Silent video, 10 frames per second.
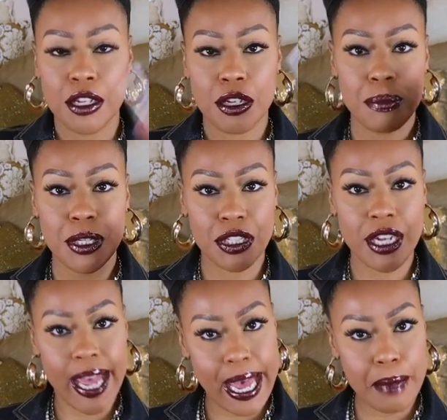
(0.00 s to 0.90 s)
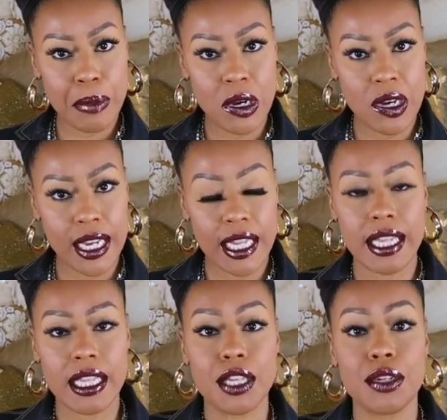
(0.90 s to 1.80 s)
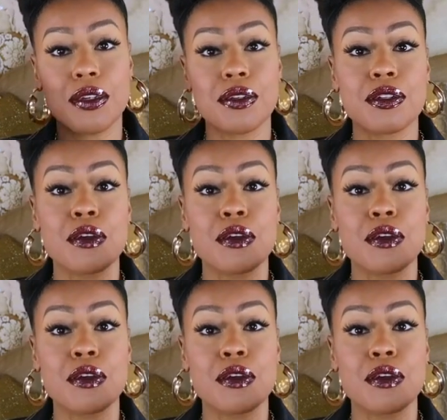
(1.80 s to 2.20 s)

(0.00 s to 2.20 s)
you put your cap on it and then you use